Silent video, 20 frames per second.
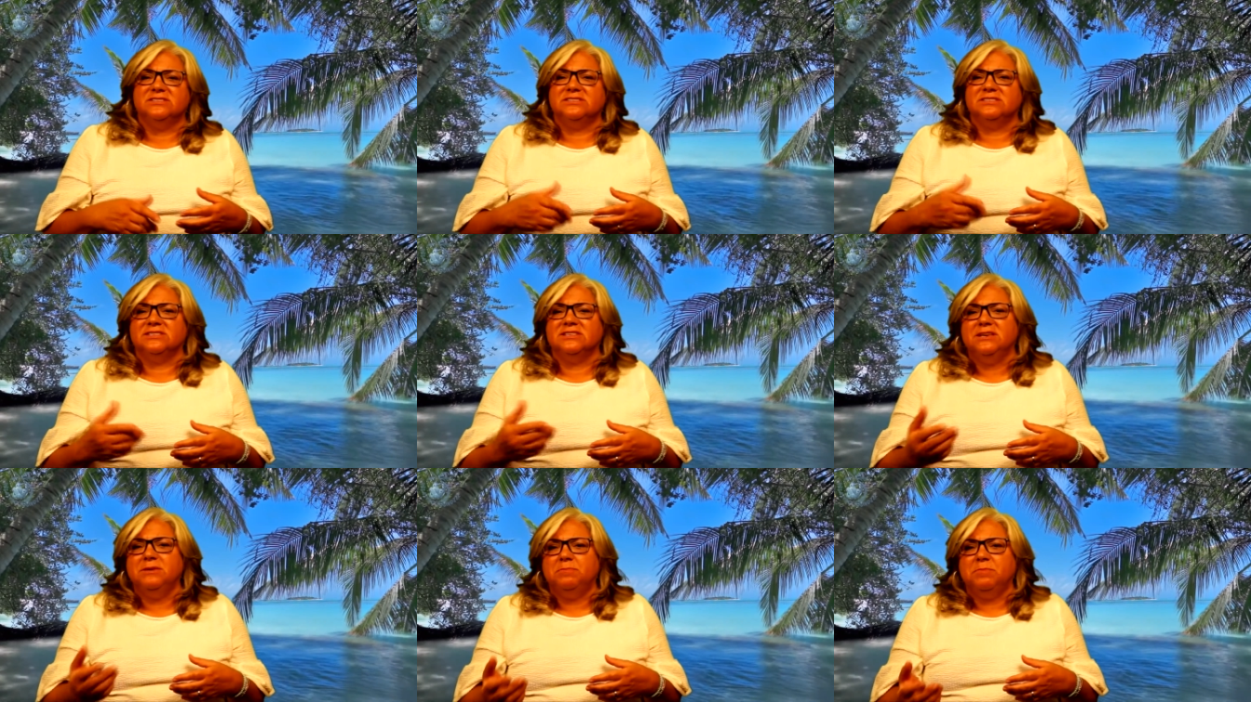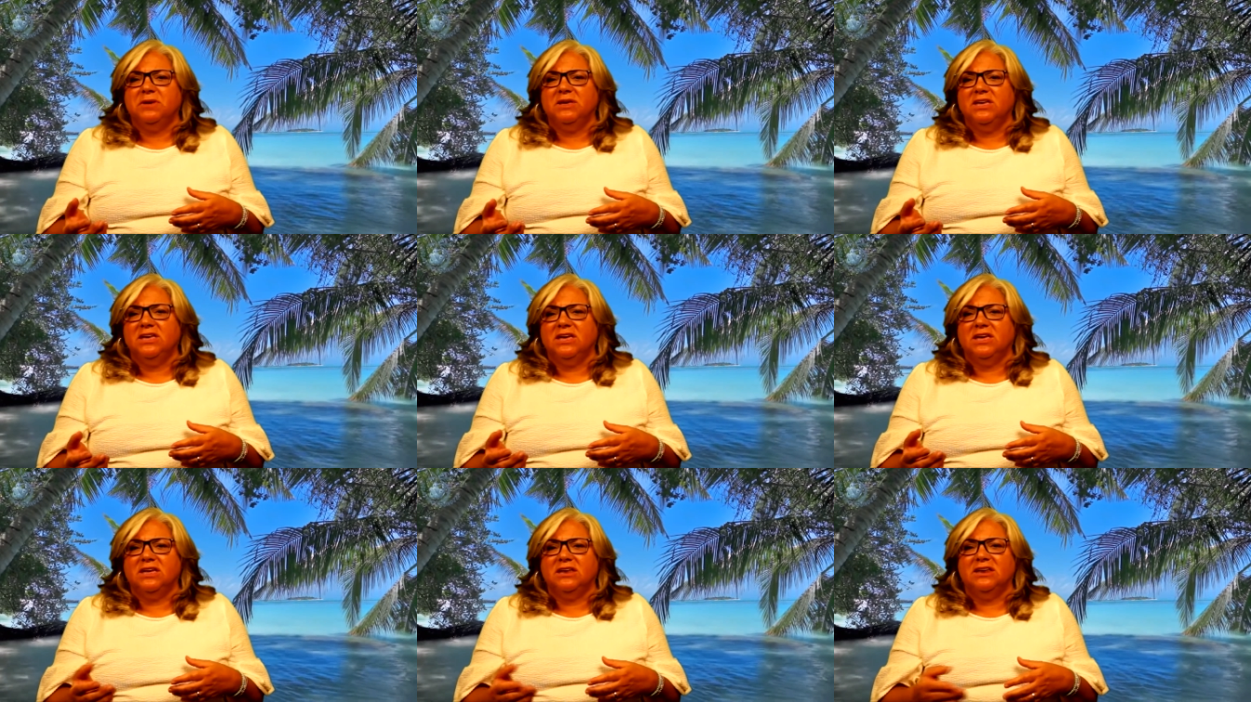
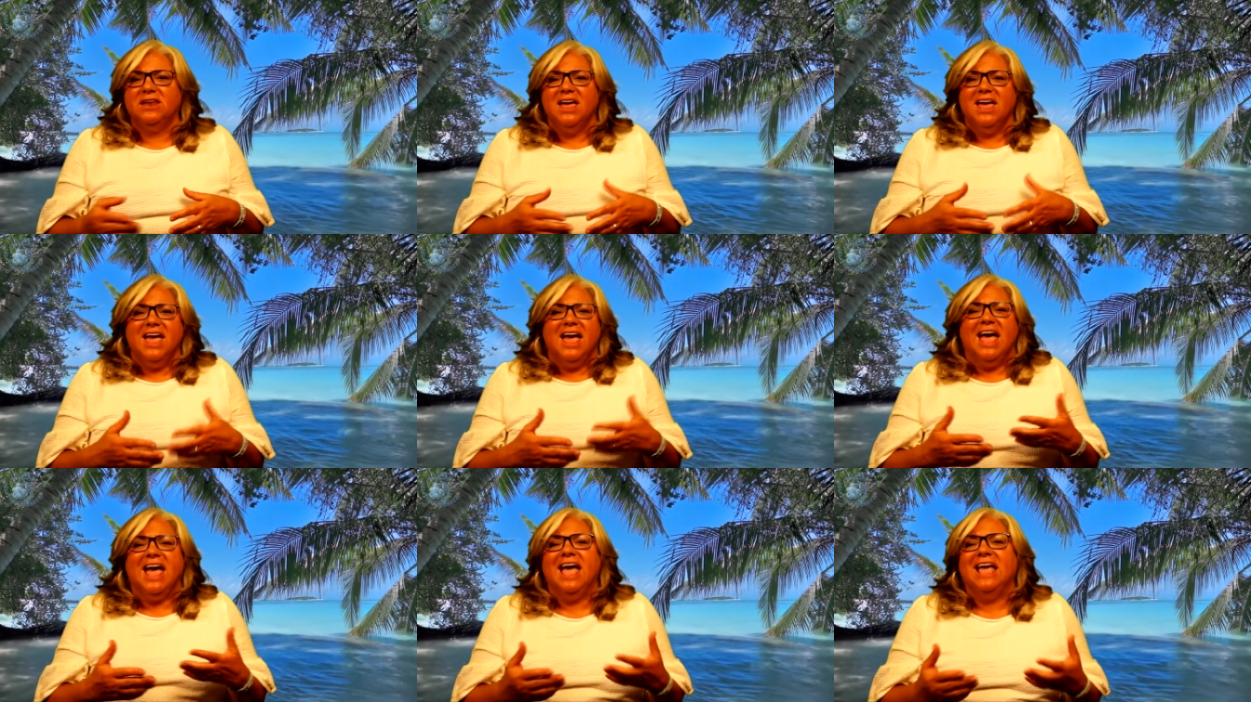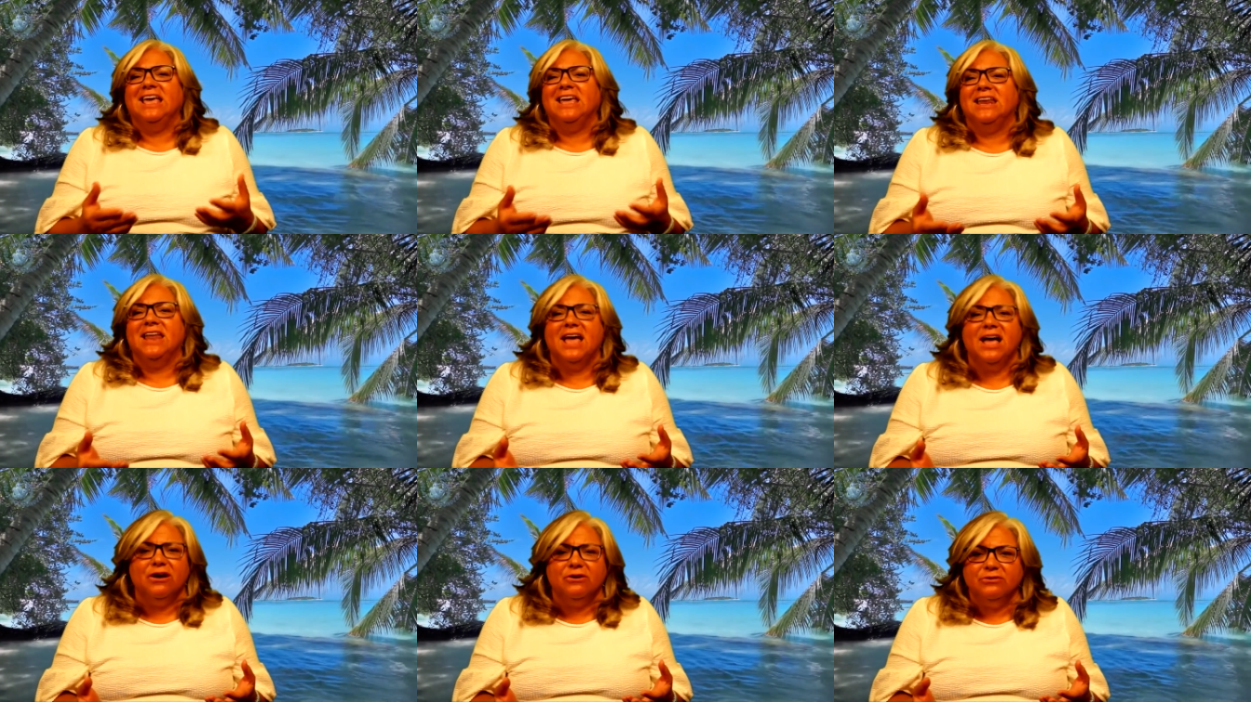sleeping in,
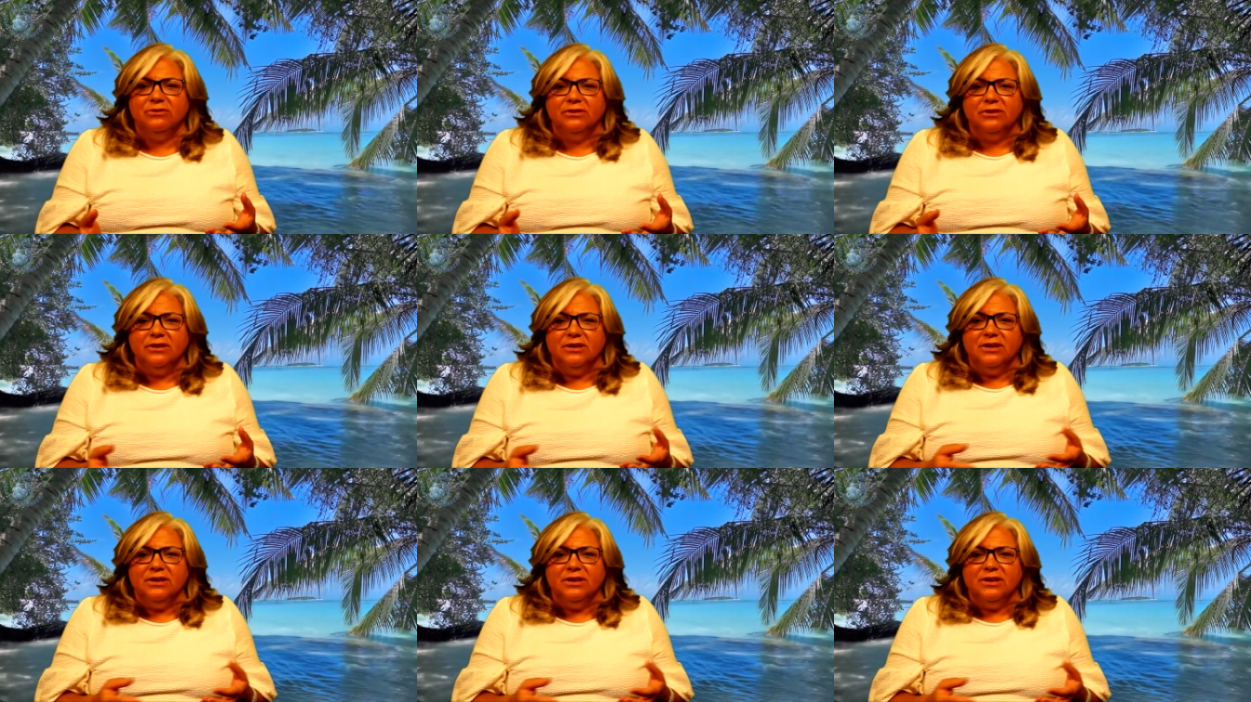hanging out,